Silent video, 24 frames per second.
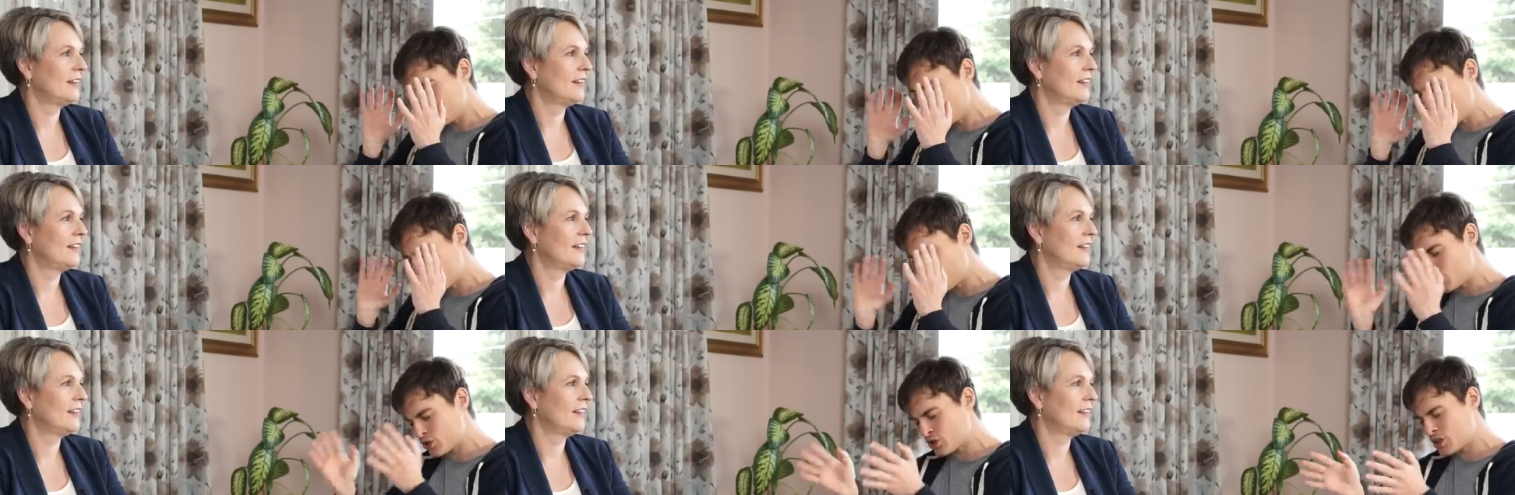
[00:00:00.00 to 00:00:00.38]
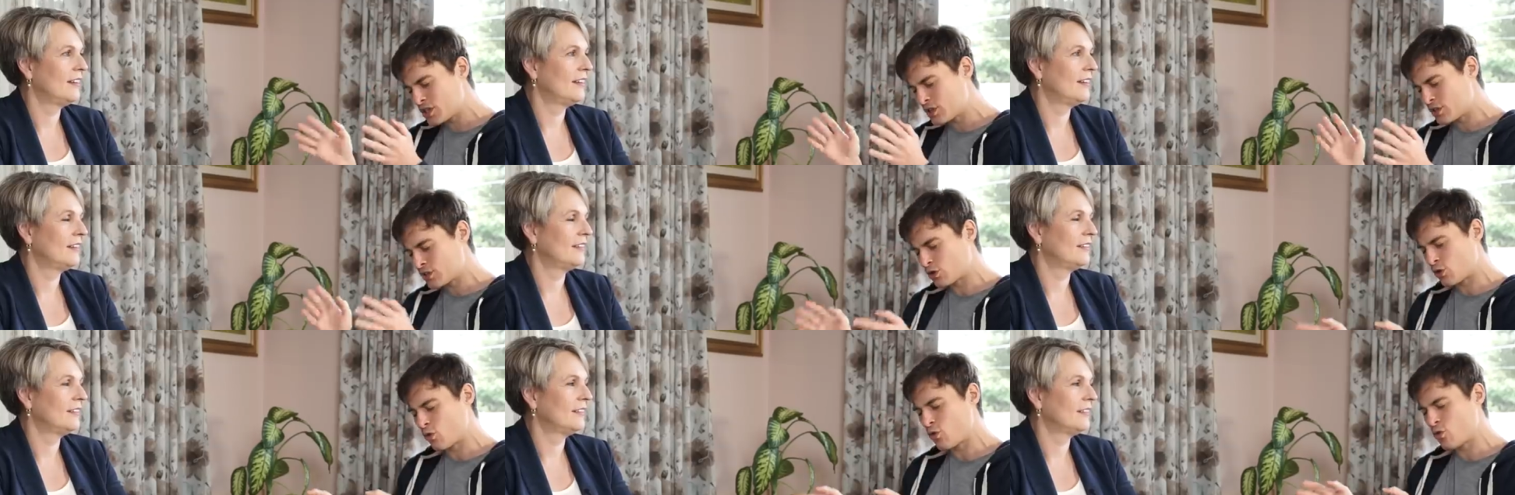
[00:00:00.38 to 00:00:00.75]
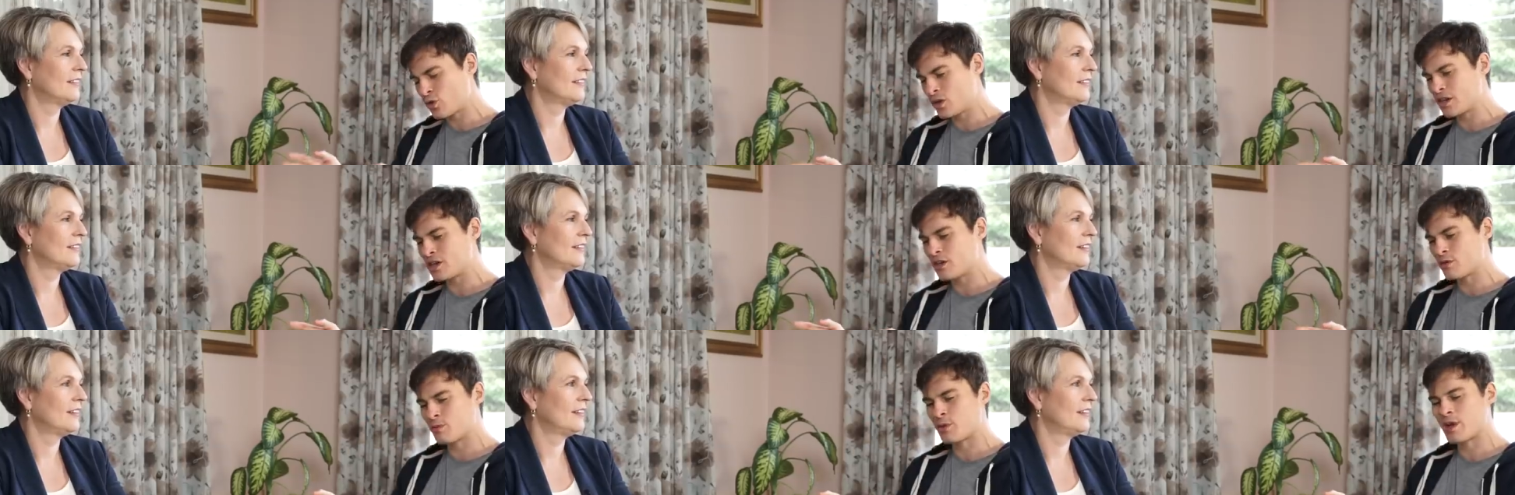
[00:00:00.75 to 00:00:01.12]
Speaker 1: is what she's
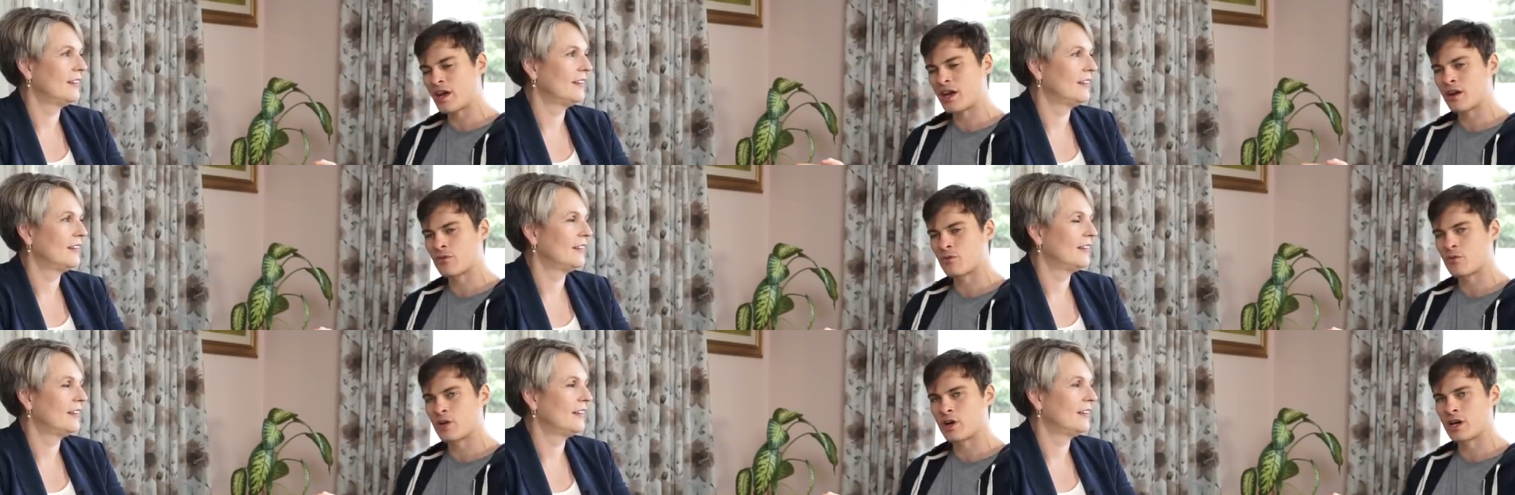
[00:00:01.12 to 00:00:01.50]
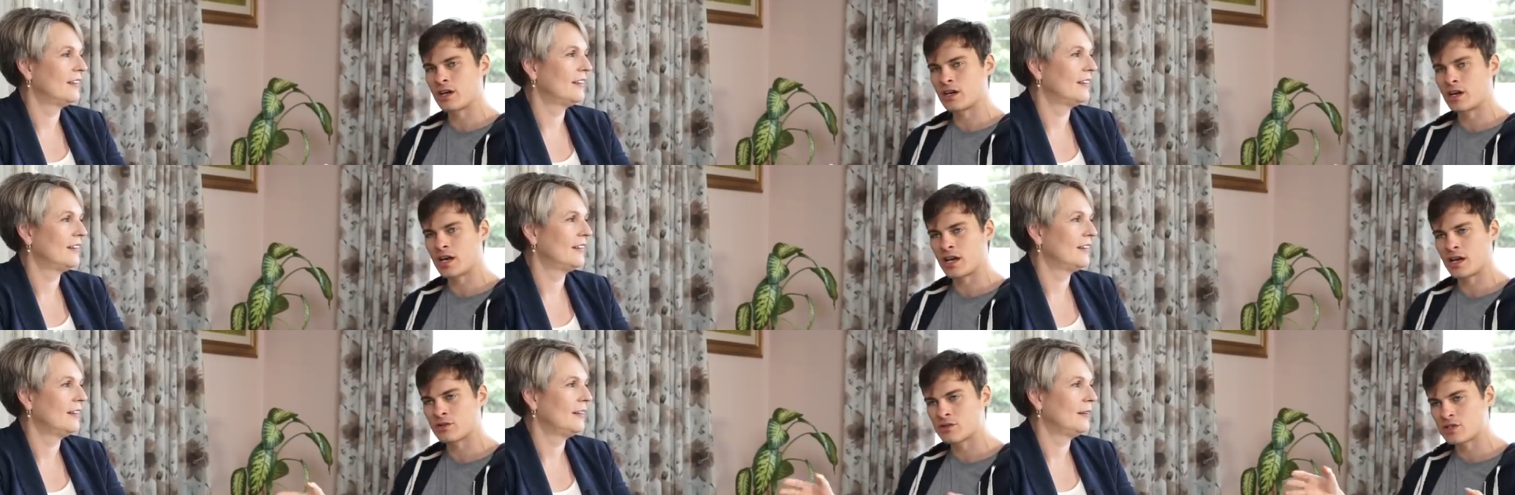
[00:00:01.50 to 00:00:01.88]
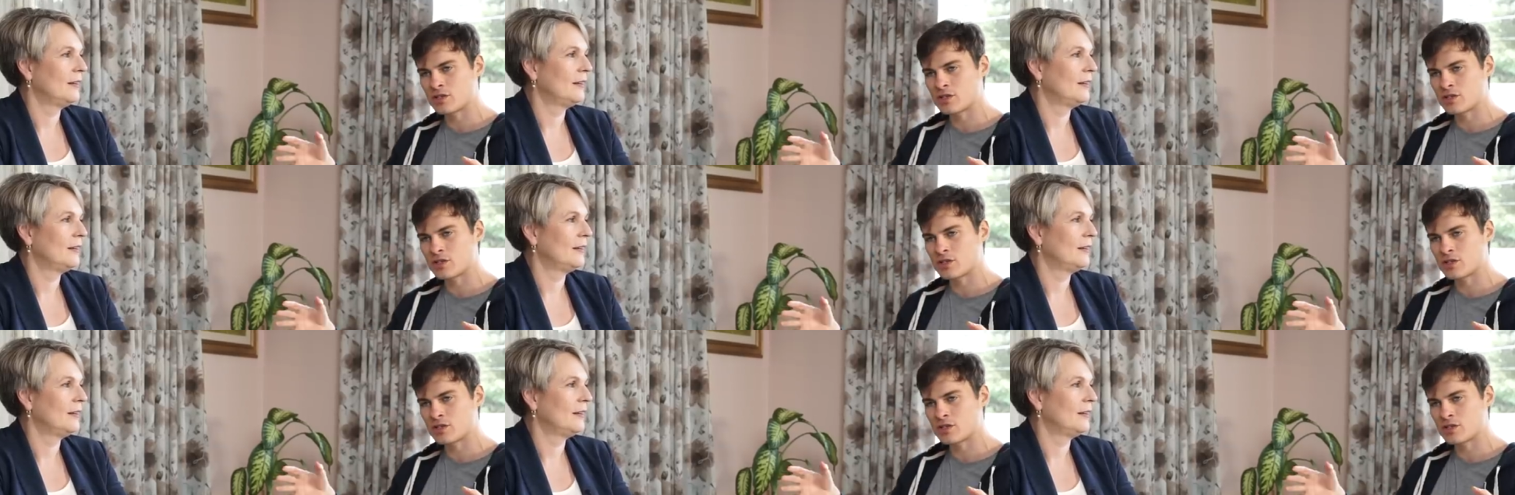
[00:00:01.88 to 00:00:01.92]
talking about right now.